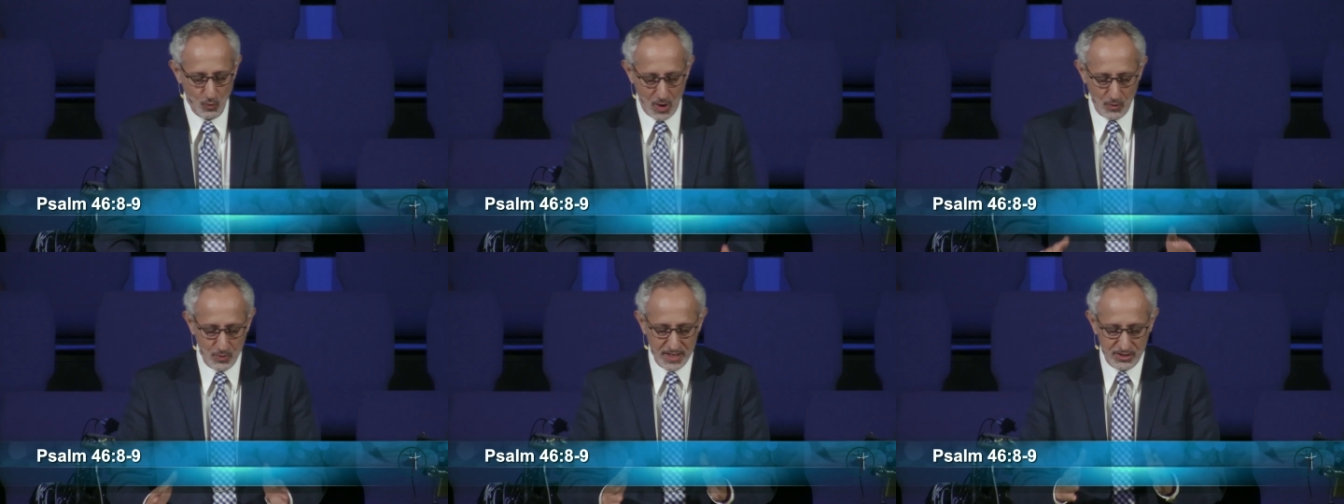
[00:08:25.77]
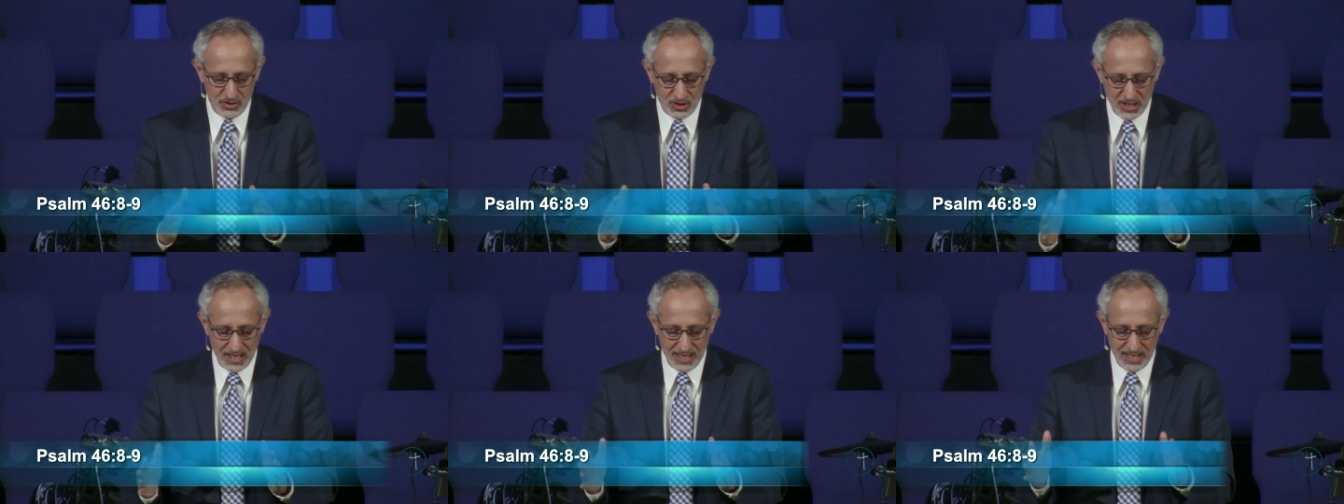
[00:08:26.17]
what we
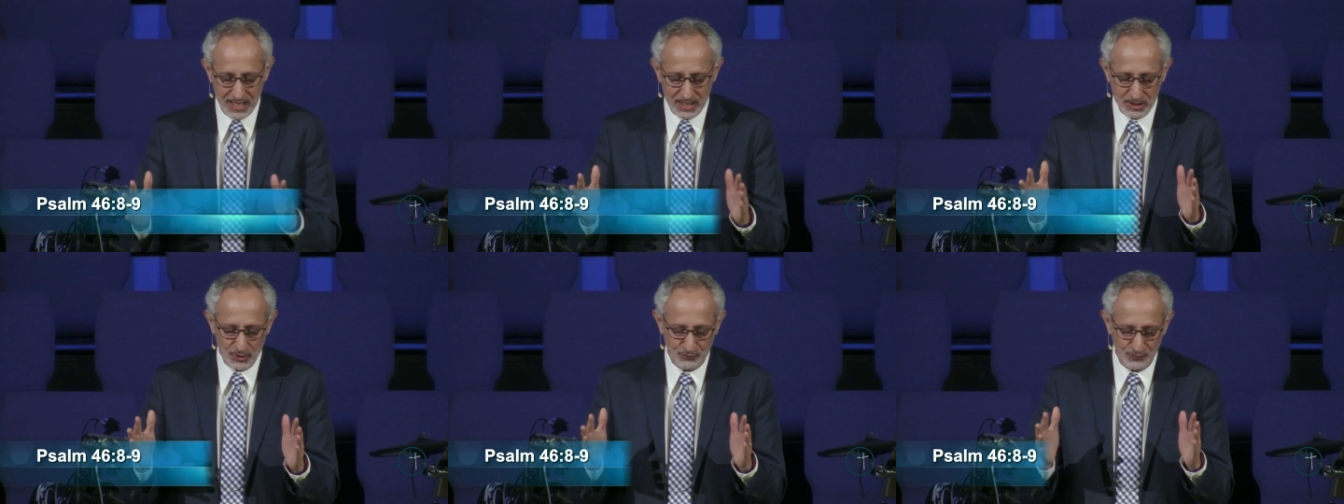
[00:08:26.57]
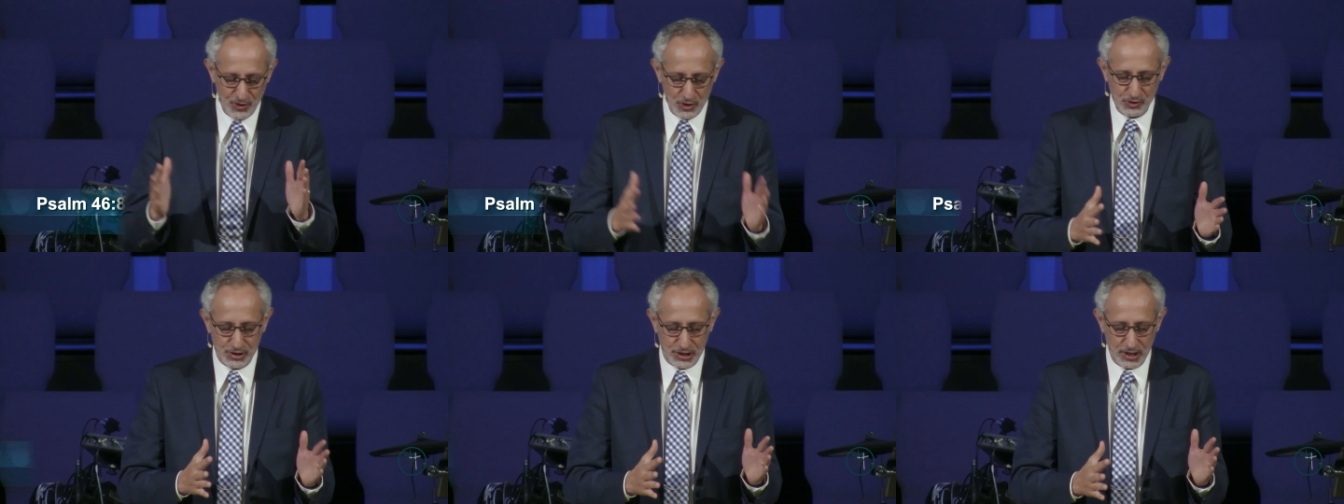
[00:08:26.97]
see in the
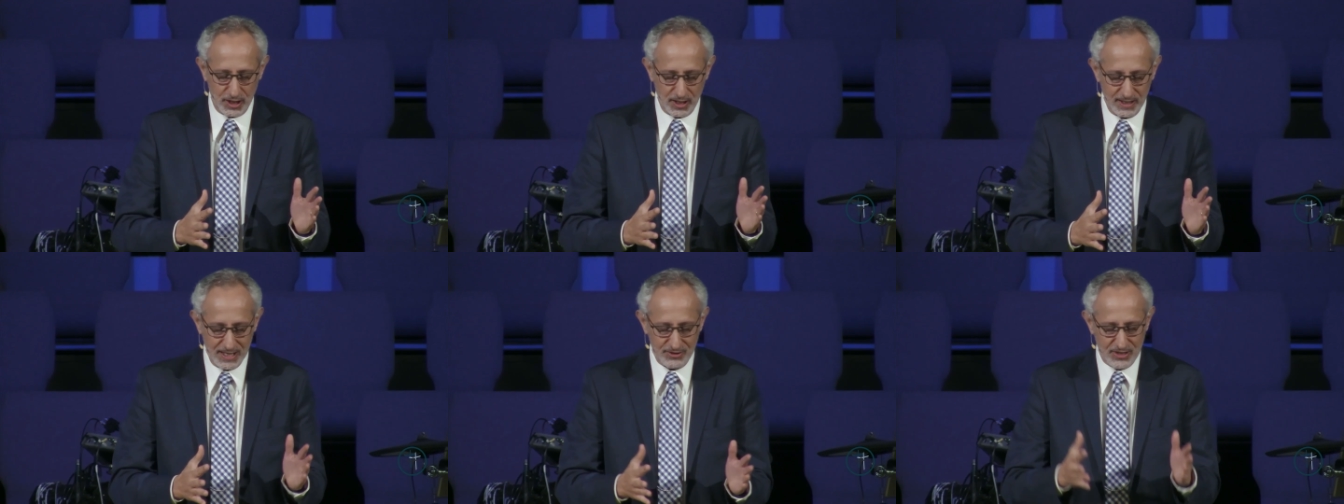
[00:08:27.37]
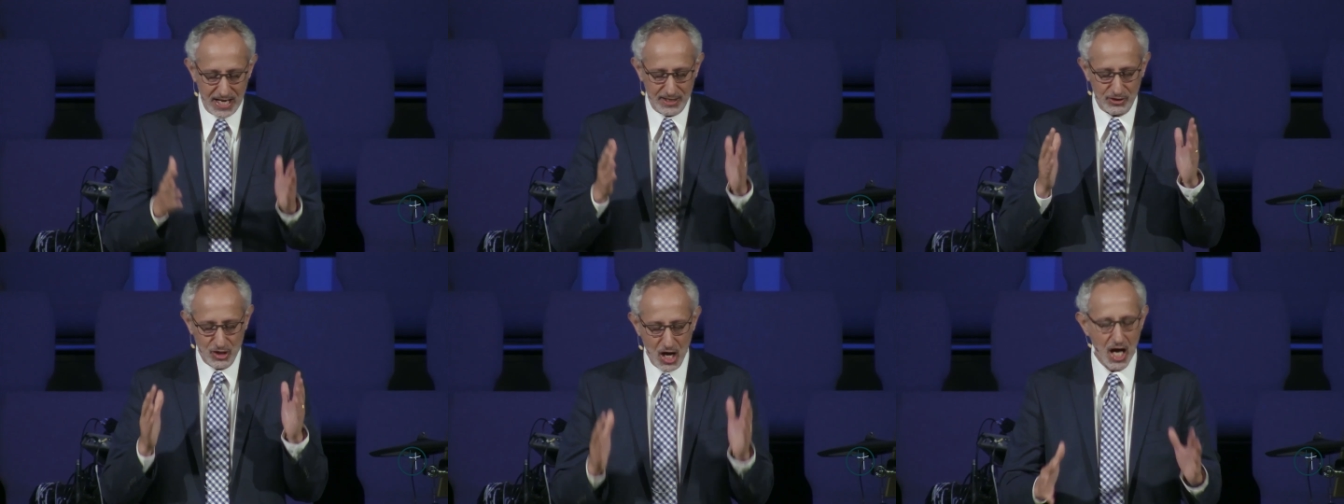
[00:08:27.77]
future is
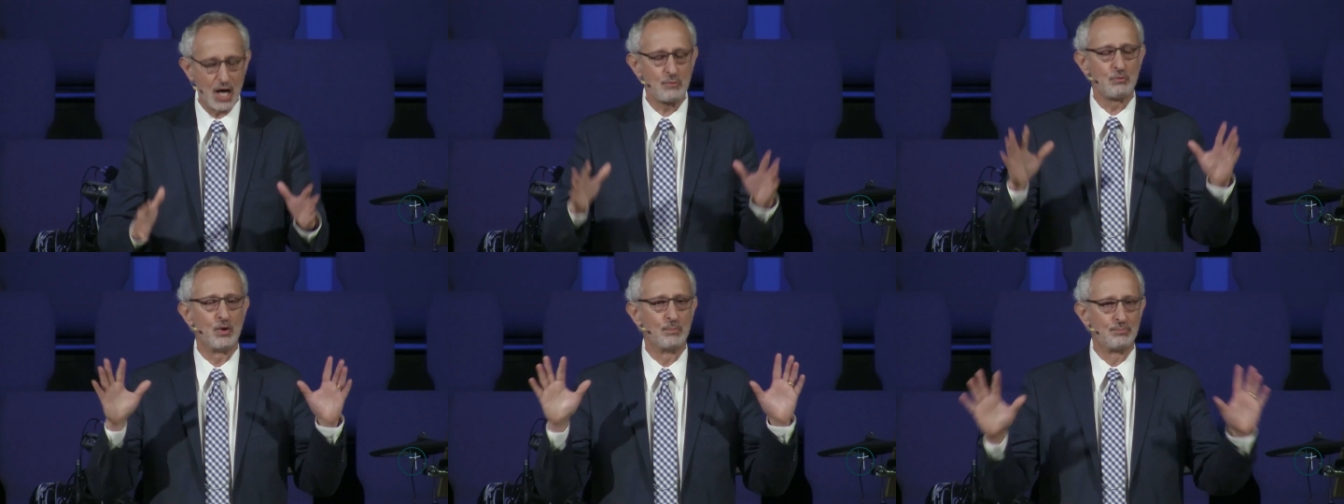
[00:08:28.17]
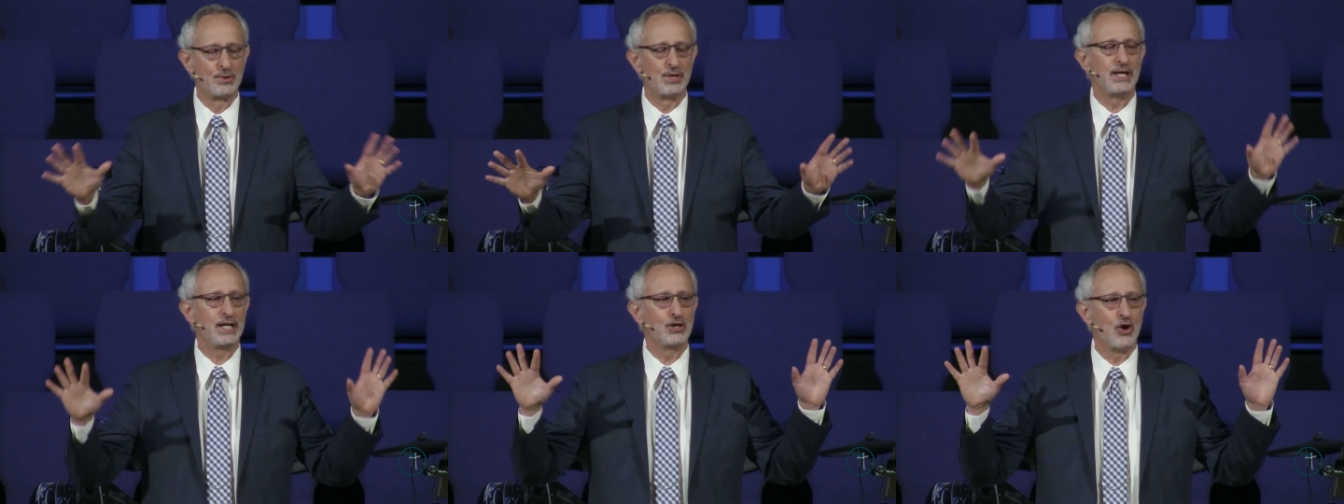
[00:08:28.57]
that God will
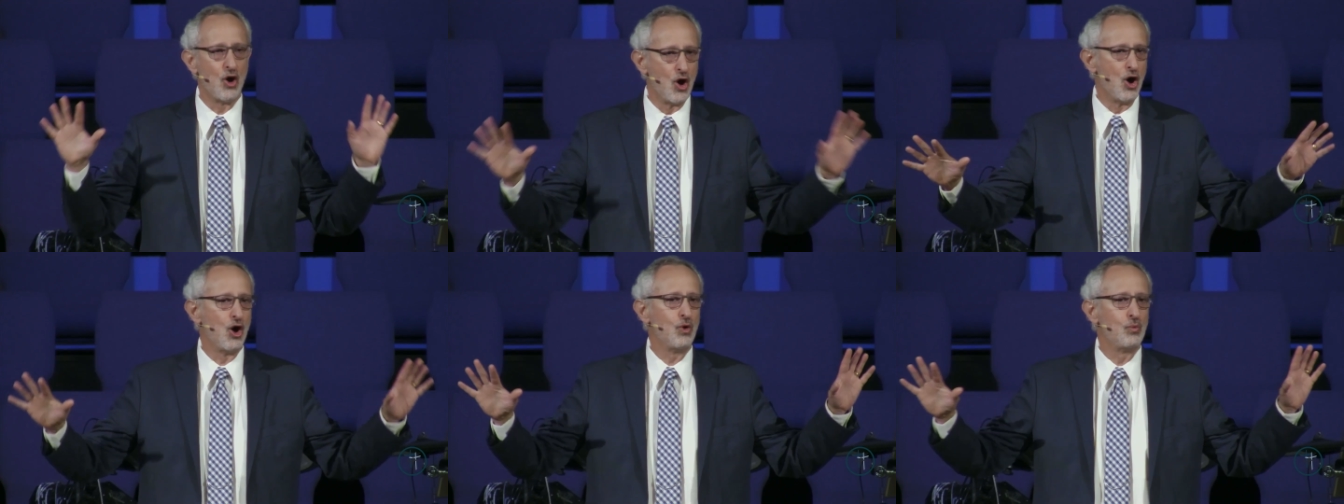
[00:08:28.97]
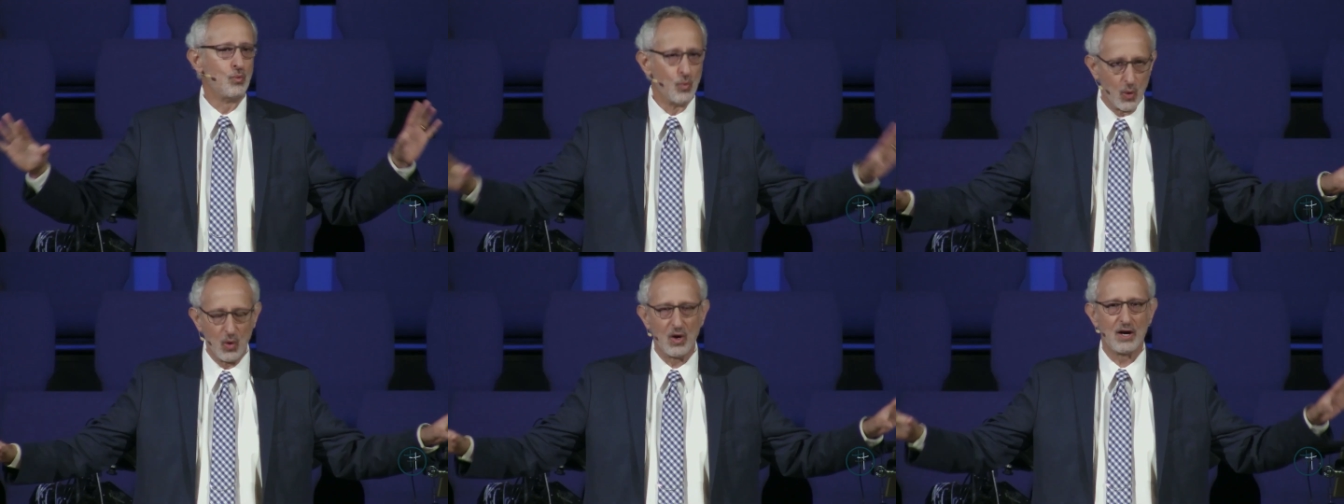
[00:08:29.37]
bring all
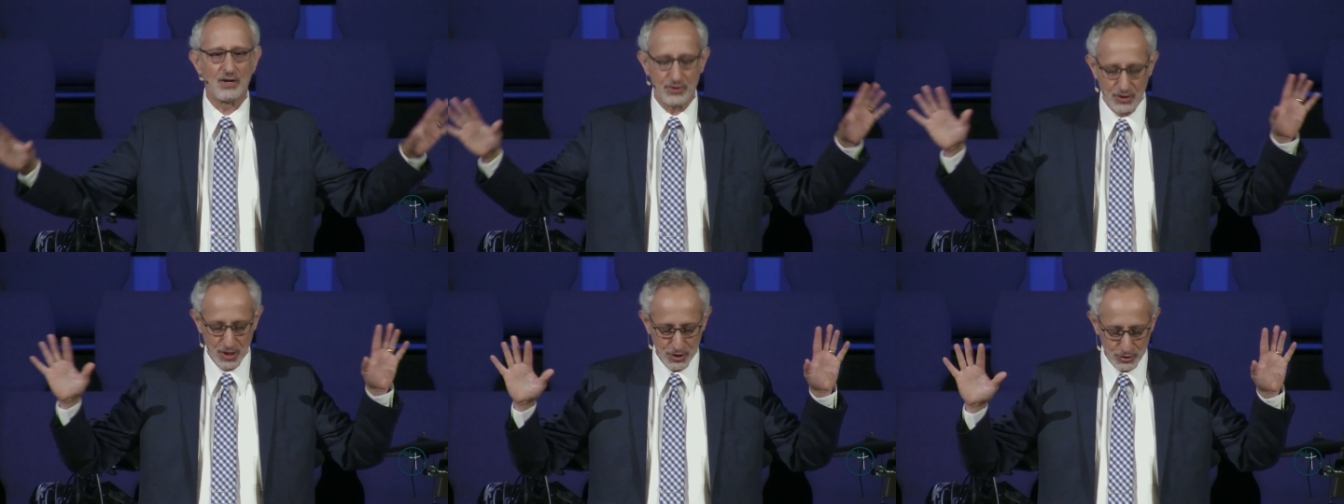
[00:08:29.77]
wars